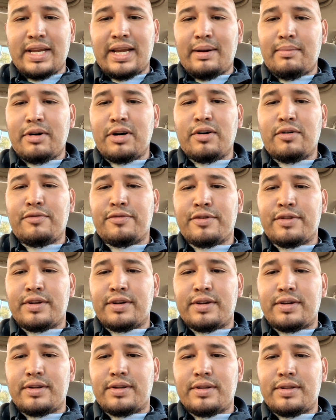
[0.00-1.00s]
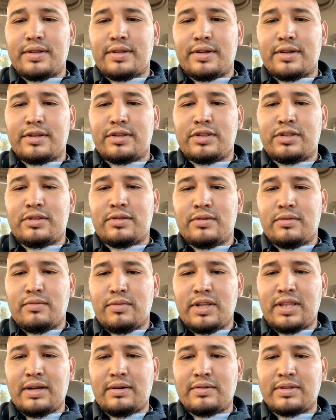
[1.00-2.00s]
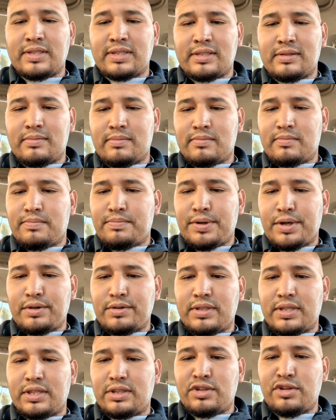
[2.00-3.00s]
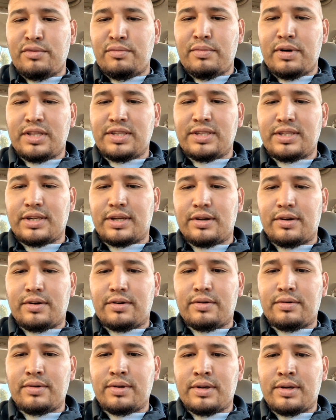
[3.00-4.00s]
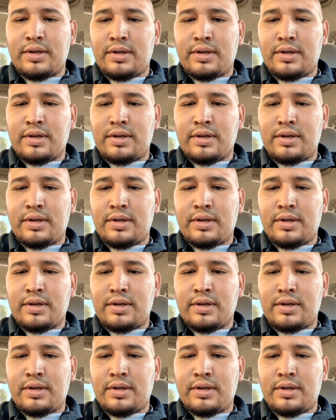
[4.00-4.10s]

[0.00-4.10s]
Yeah, I'm gonna go for the the one that was posted two months ago.